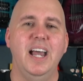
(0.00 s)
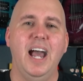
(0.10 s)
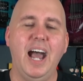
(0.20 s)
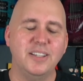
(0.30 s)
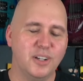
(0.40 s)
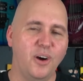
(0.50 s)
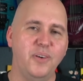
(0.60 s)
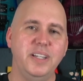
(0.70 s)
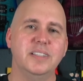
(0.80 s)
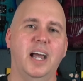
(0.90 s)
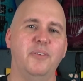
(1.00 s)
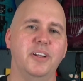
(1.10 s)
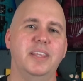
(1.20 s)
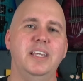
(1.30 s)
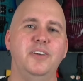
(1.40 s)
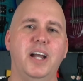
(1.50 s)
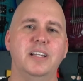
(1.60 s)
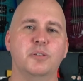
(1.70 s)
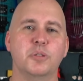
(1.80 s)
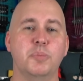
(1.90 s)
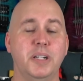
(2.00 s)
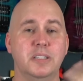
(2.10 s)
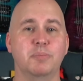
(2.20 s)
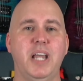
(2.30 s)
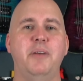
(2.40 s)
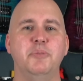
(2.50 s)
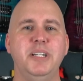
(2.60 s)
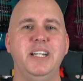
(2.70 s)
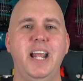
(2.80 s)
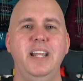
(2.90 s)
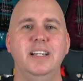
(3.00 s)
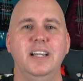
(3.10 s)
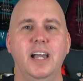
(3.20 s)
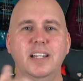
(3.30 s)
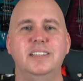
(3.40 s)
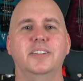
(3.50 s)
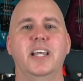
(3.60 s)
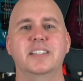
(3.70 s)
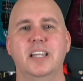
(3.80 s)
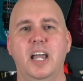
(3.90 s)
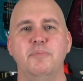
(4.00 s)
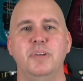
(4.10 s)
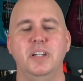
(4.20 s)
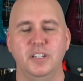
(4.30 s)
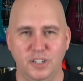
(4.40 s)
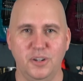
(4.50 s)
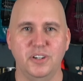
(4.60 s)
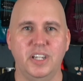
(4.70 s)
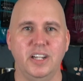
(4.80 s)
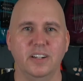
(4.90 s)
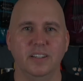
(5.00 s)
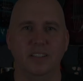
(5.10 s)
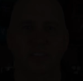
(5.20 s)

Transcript: As always, I want to thank you guys for spending some time with me today. And until next time, know your gear.